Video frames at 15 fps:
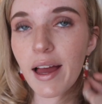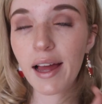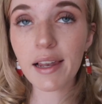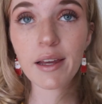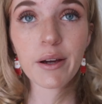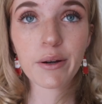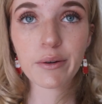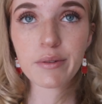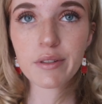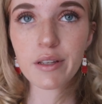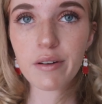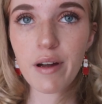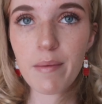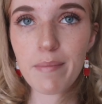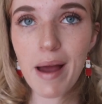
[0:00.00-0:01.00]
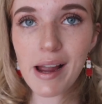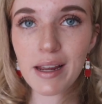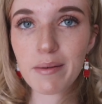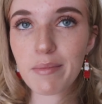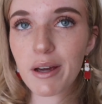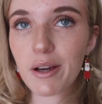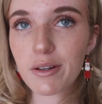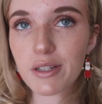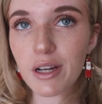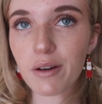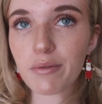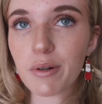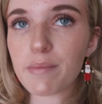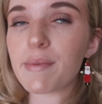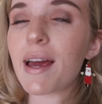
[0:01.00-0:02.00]
Hello, so I'm back in my
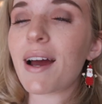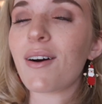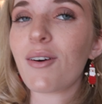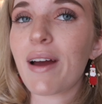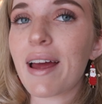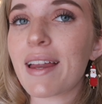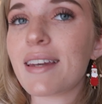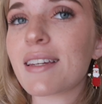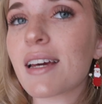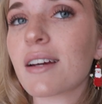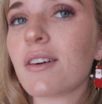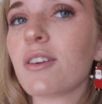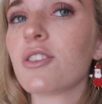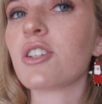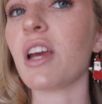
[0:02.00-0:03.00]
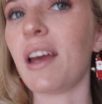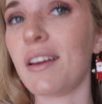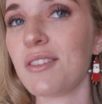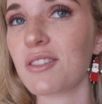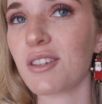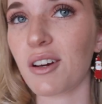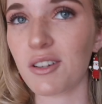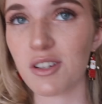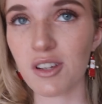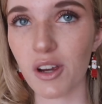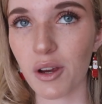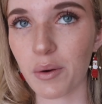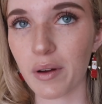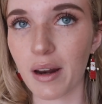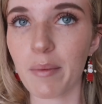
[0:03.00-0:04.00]
hotel room now and I got changed. I'll show
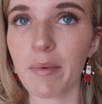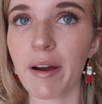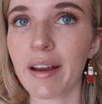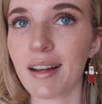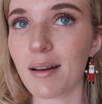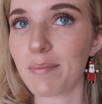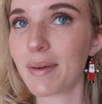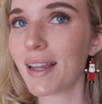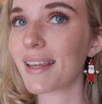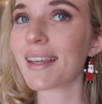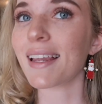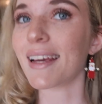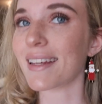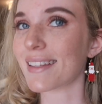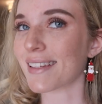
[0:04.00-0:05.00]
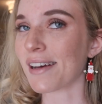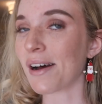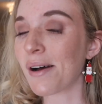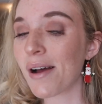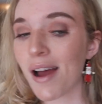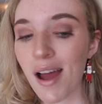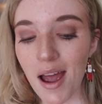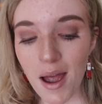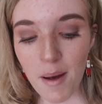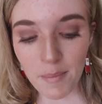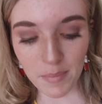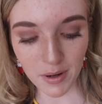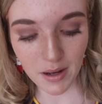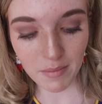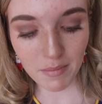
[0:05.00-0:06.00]
you what I'm wearing a bit later.
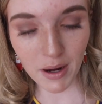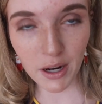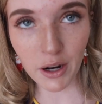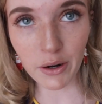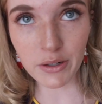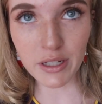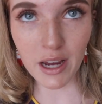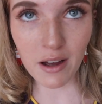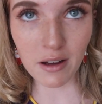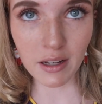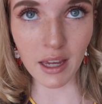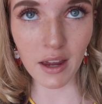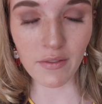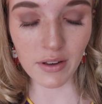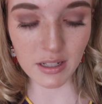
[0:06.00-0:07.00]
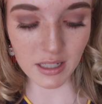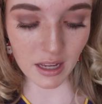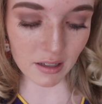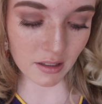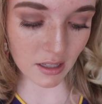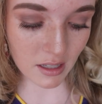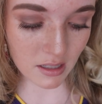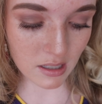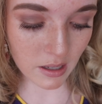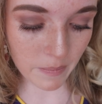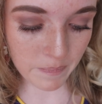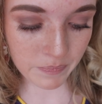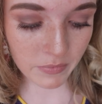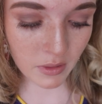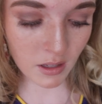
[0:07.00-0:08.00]
But my hotel gave us like this
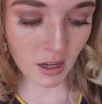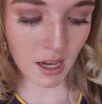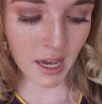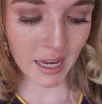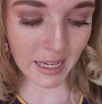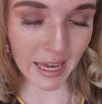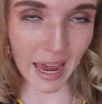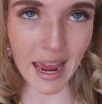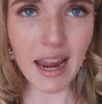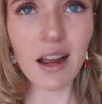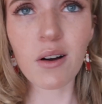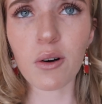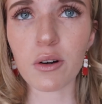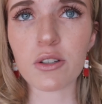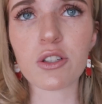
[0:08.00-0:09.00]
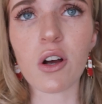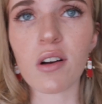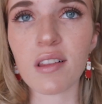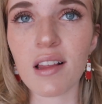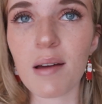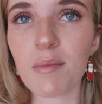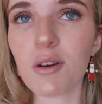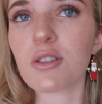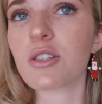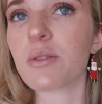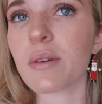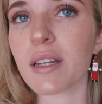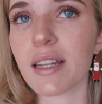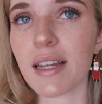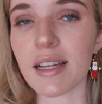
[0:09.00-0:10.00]
cake or chocolate, I'm not
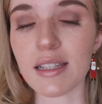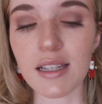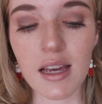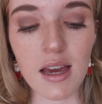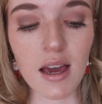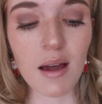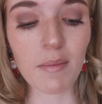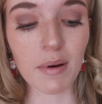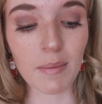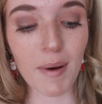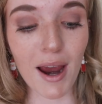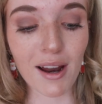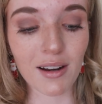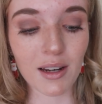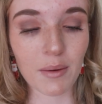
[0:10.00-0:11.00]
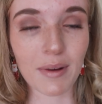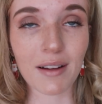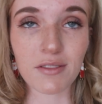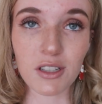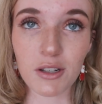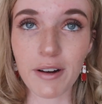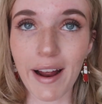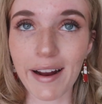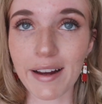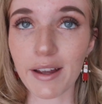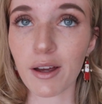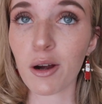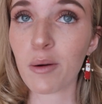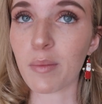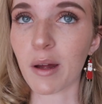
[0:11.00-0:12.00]
sure what it is, but apparently we have to crack
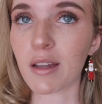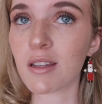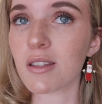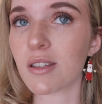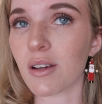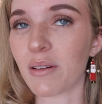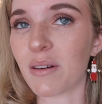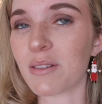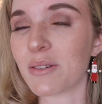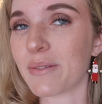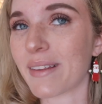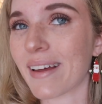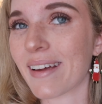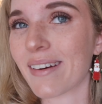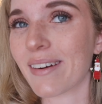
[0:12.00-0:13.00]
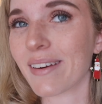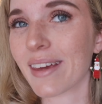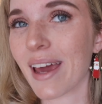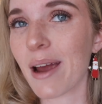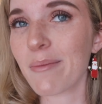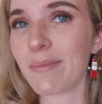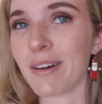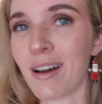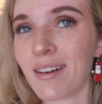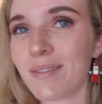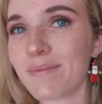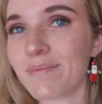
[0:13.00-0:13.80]
it open, so I'll do that on camera.